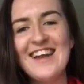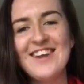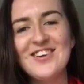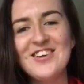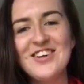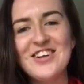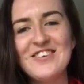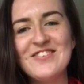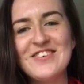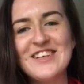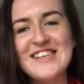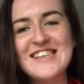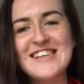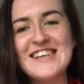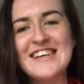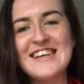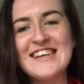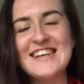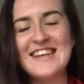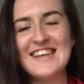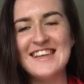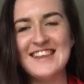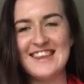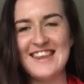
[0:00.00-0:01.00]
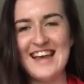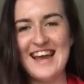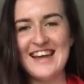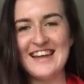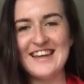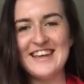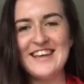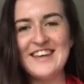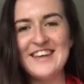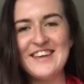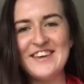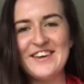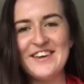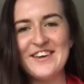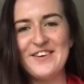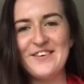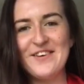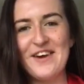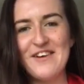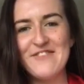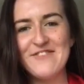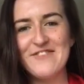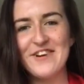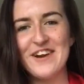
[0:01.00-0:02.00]
Lukeovision, thank you
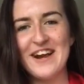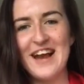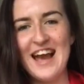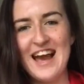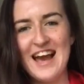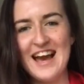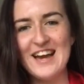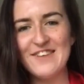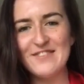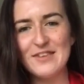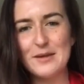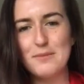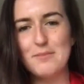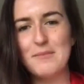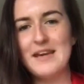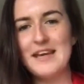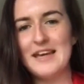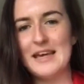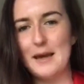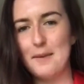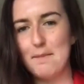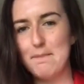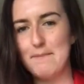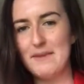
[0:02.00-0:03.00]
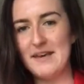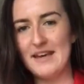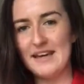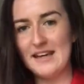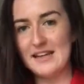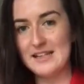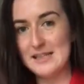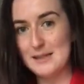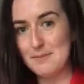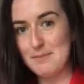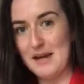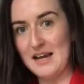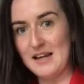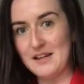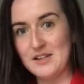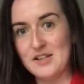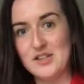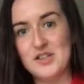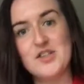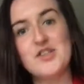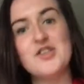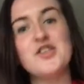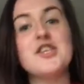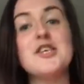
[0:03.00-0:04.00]
for having me, a big
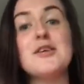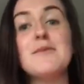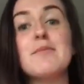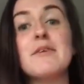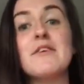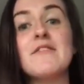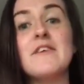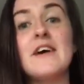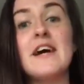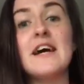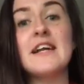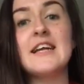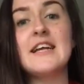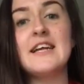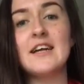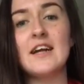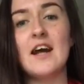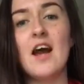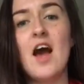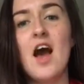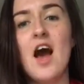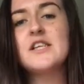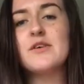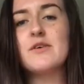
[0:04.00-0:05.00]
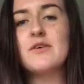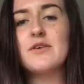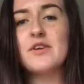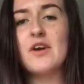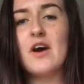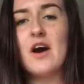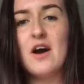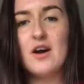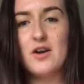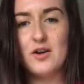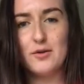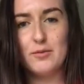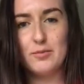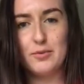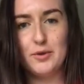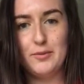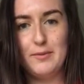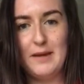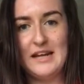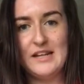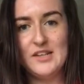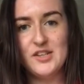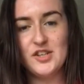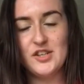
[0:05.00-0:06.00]
Spanish super fan here. So an honourable
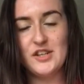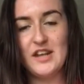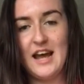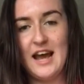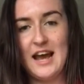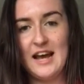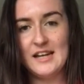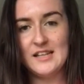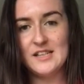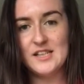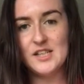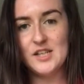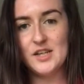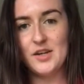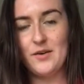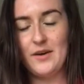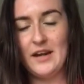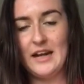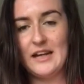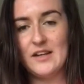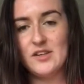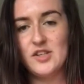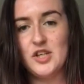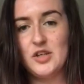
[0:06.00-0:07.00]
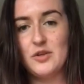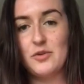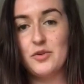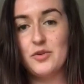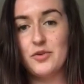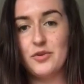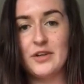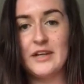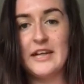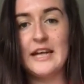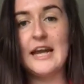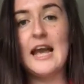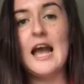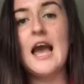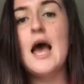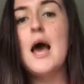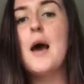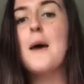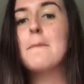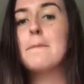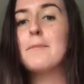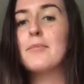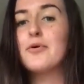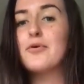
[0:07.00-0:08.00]
mention has to go out to 3
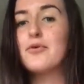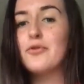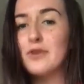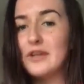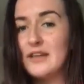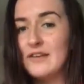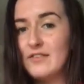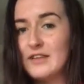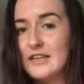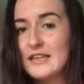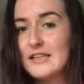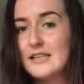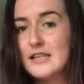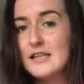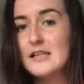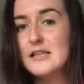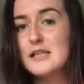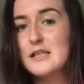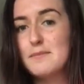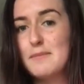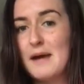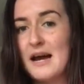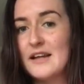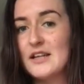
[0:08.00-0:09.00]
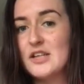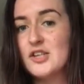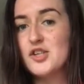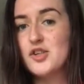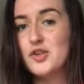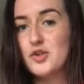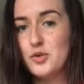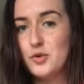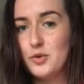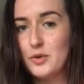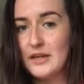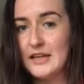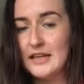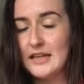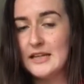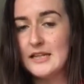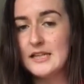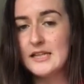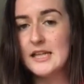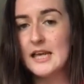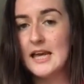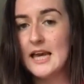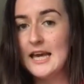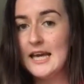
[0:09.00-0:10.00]
previous Spanish
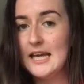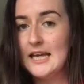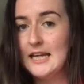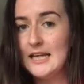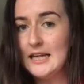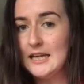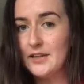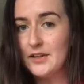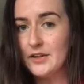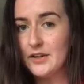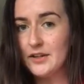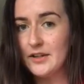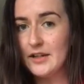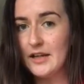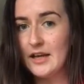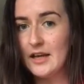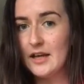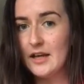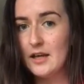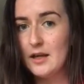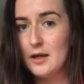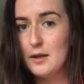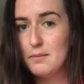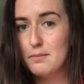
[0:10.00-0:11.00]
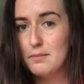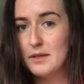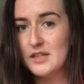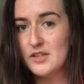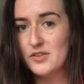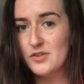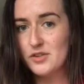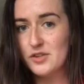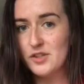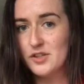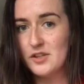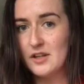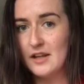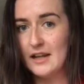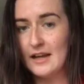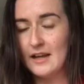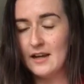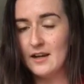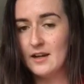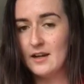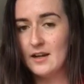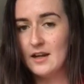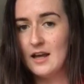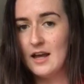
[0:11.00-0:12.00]
queens, Iderne, Pastor Soler